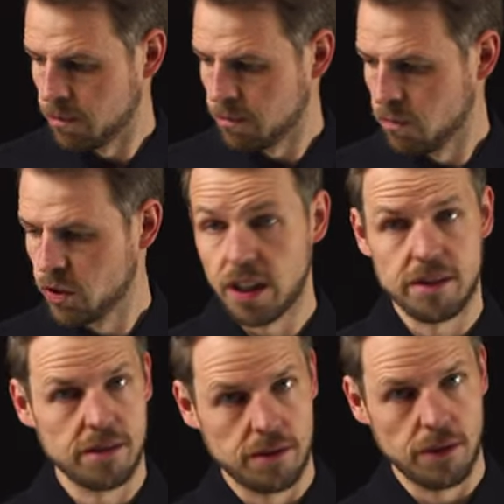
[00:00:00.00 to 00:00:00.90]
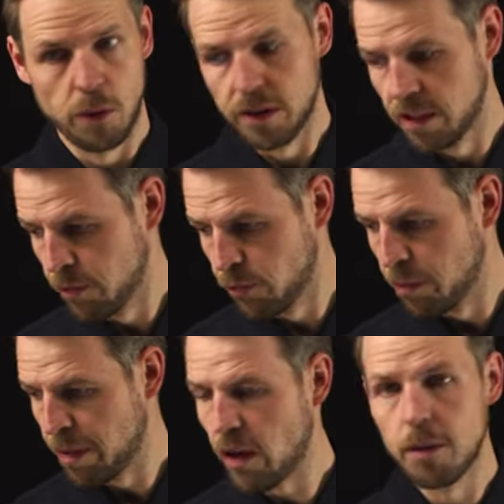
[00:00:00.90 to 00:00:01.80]
just with a different
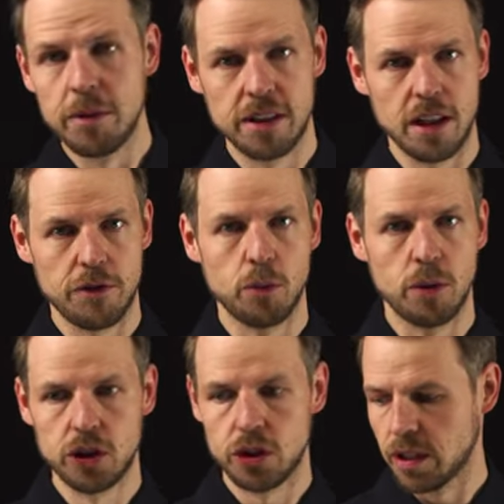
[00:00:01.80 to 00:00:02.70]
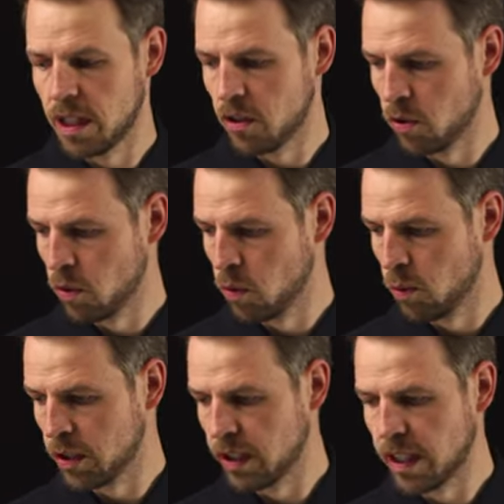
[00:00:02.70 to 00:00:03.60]
parameter if you wish. And so
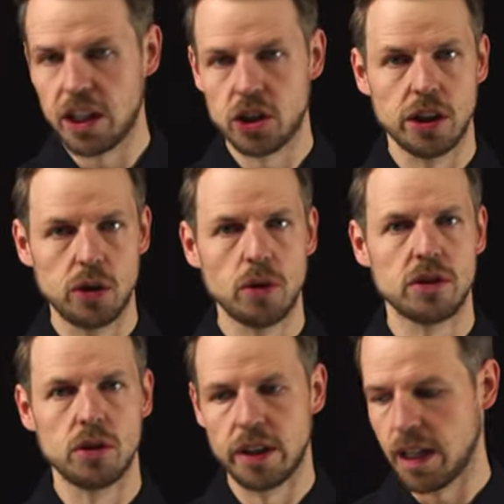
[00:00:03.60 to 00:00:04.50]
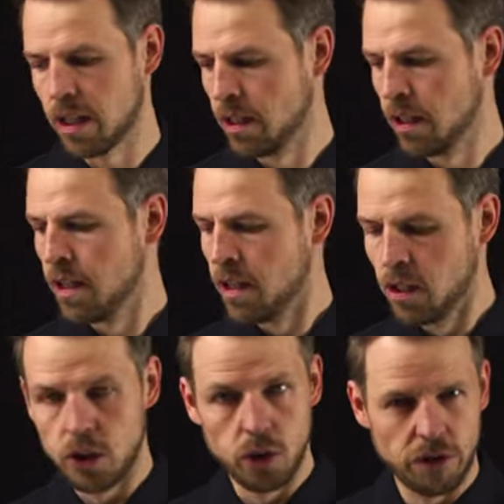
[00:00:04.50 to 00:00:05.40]
what you can actually do is you can
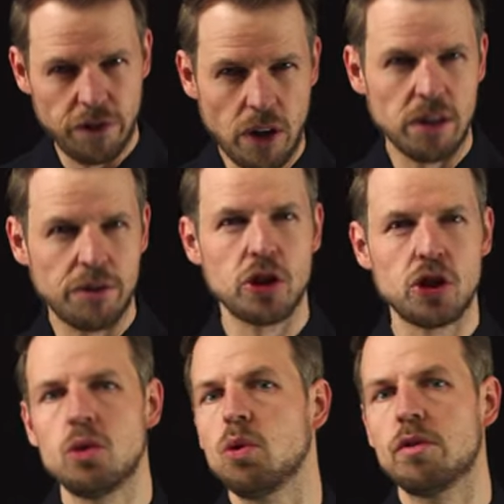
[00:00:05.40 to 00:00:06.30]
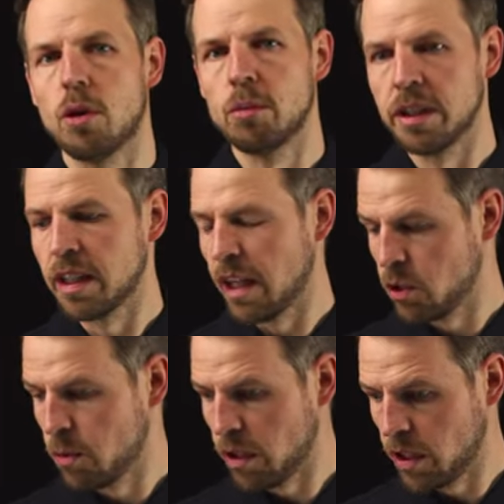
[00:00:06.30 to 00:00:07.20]
use very efficient tools from linear
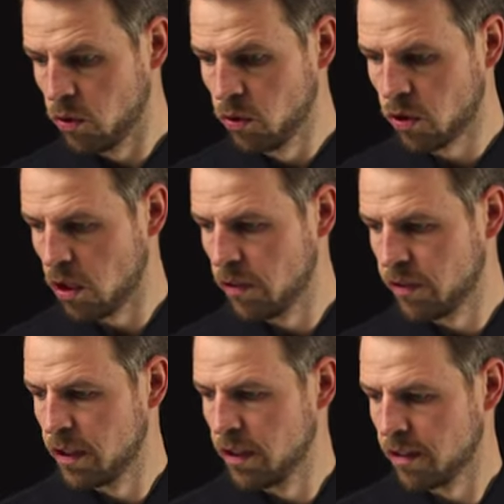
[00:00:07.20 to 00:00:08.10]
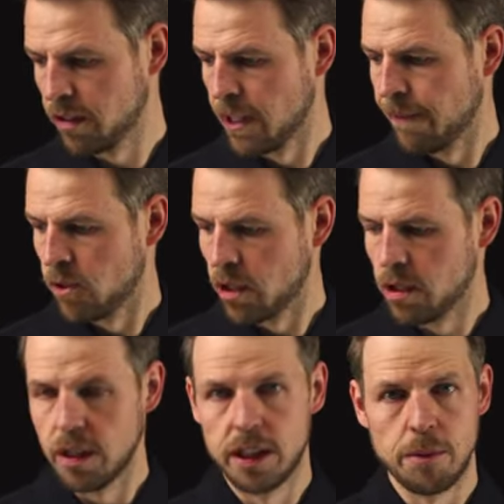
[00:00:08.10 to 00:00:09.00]
algebra to solve this
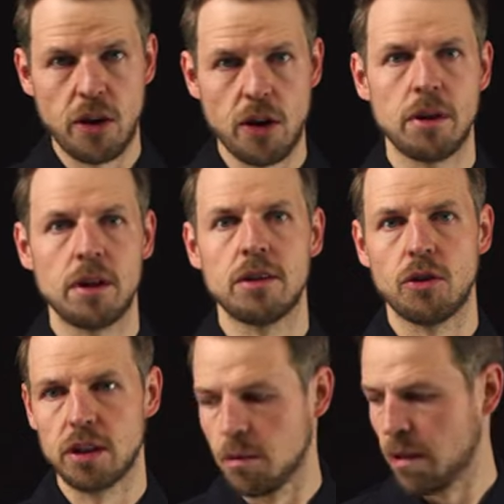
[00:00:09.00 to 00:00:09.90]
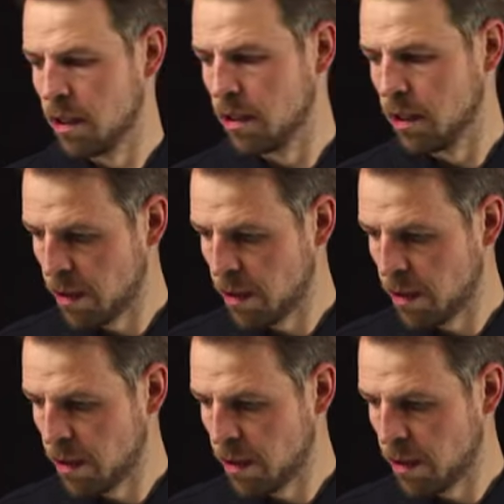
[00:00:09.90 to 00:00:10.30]
in a parameter-dependent